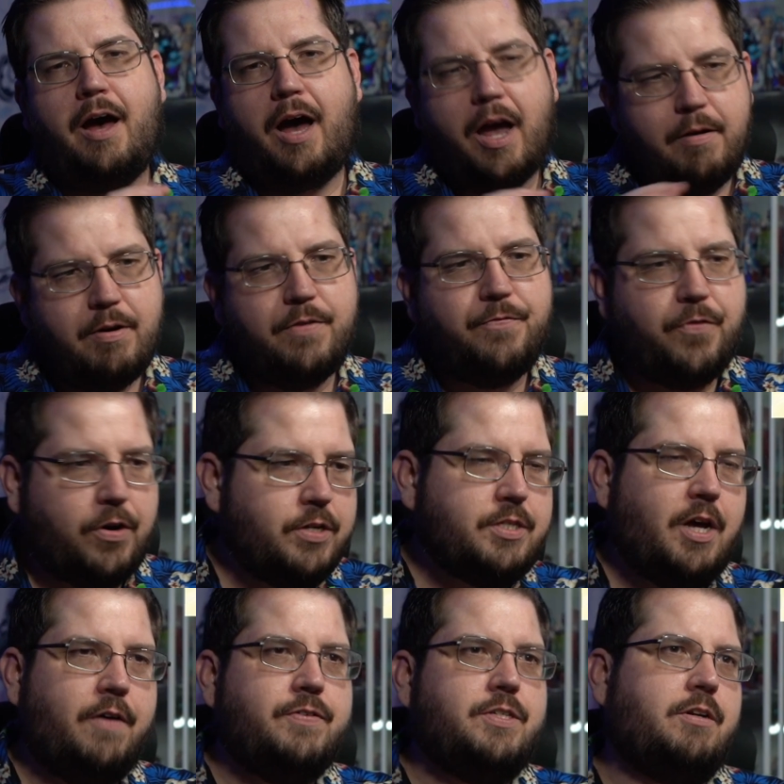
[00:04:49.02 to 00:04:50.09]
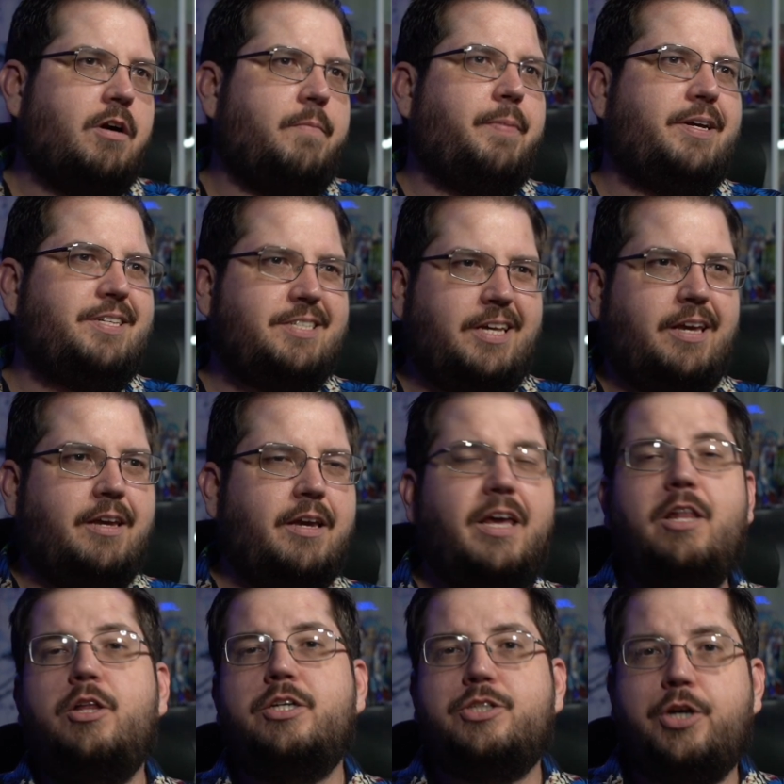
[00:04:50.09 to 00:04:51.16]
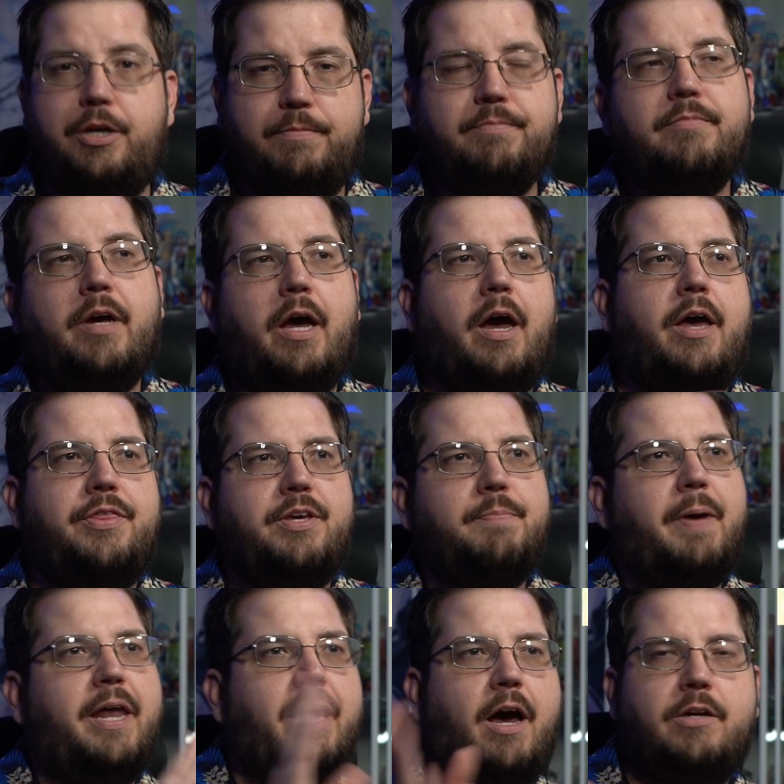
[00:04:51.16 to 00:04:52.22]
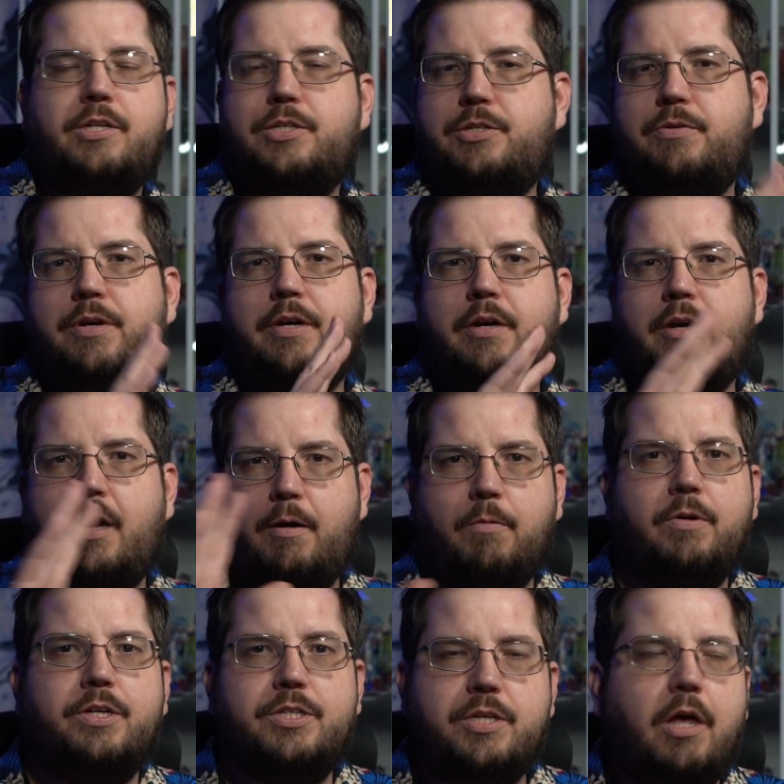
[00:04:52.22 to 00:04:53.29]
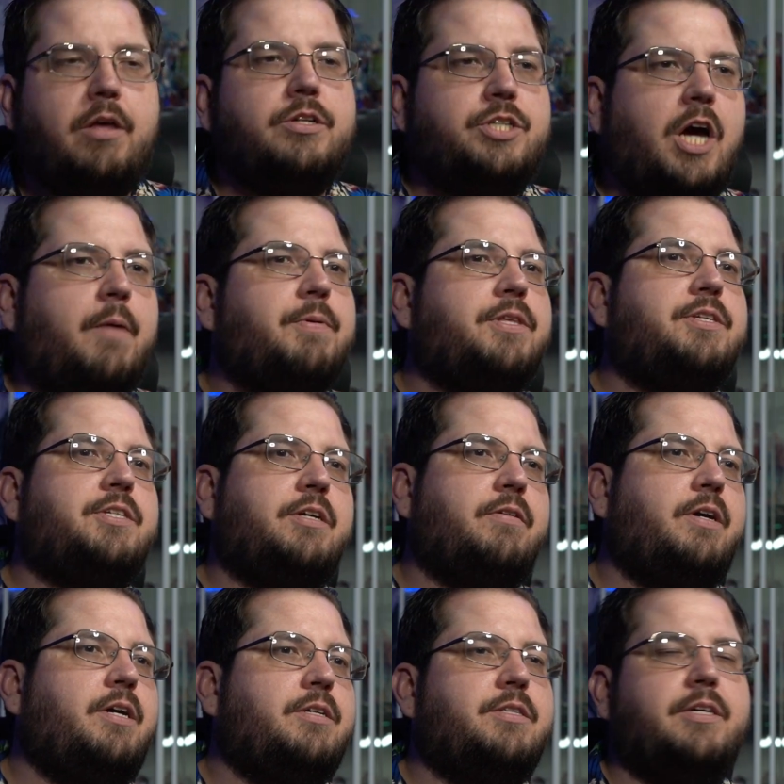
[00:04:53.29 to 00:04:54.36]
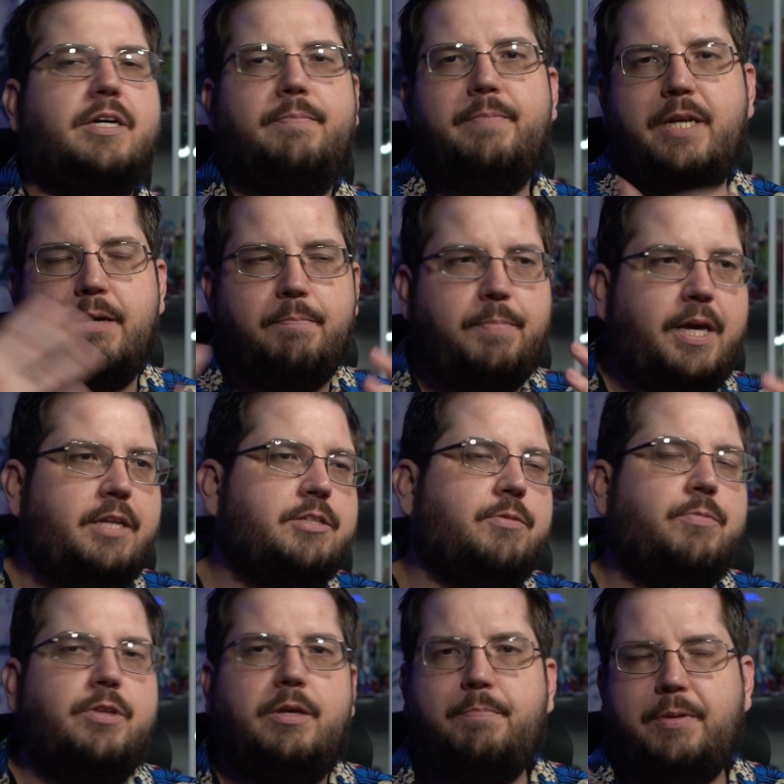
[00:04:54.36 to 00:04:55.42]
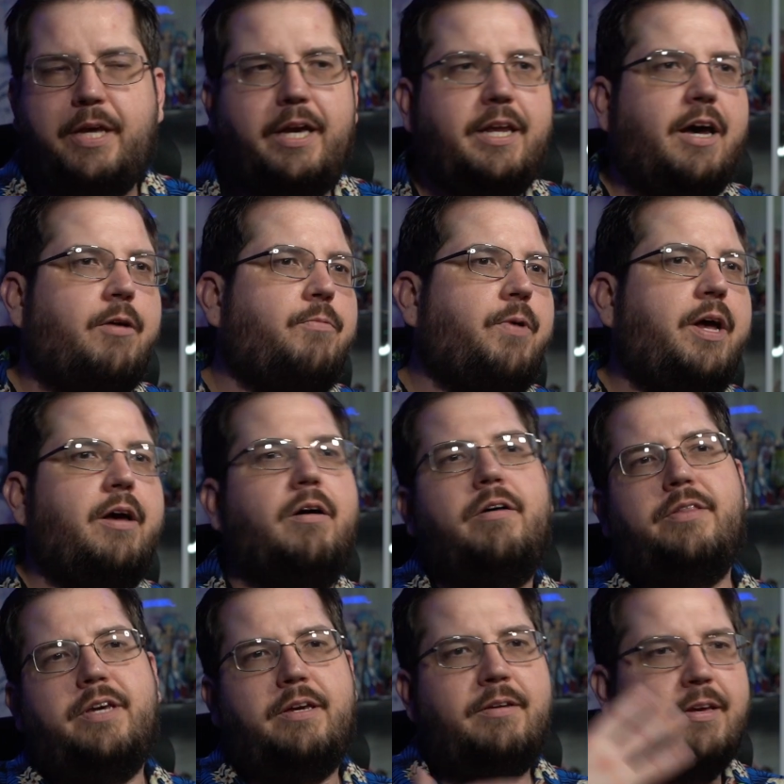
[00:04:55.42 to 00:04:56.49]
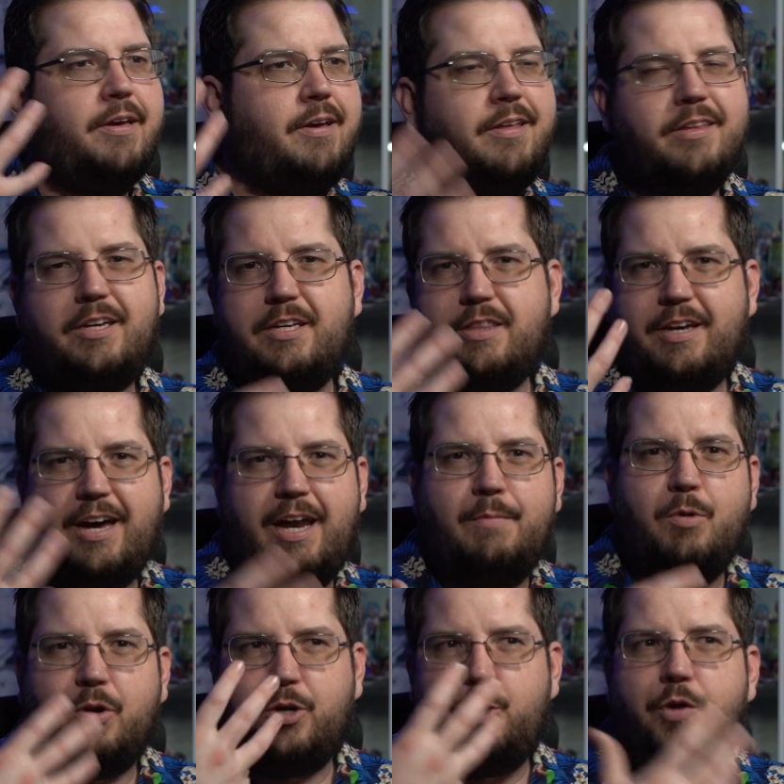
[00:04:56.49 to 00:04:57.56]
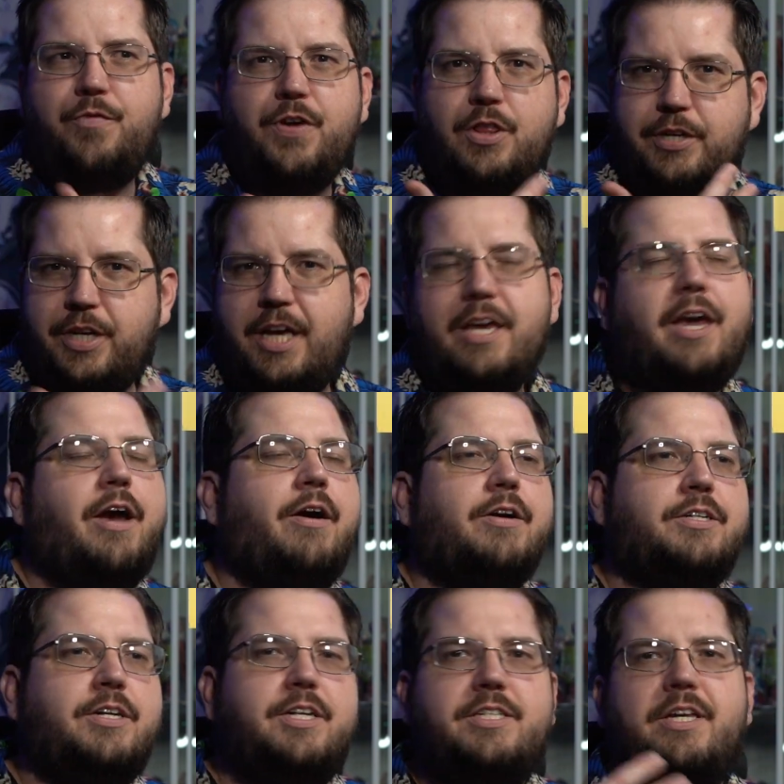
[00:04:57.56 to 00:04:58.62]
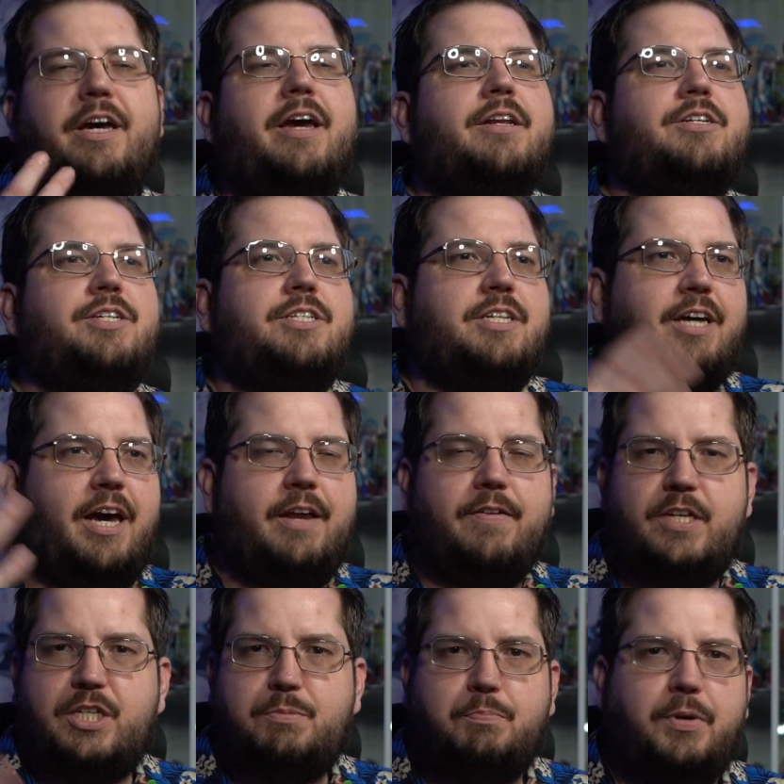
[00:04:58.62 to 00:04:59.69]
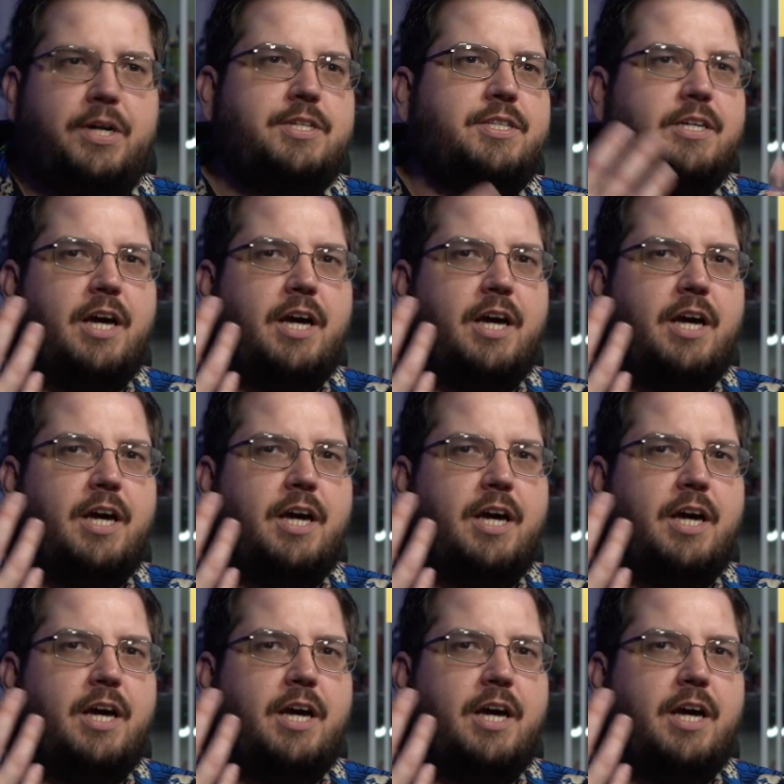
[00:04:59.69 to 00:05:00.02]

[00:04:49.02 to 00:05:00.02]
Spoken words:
I will first off start by saying it looks good. I think Madhouse is doing a really solid job with the series. The comedic beats are really played out well. The kind of more goofy-looking character design is just to kind of express the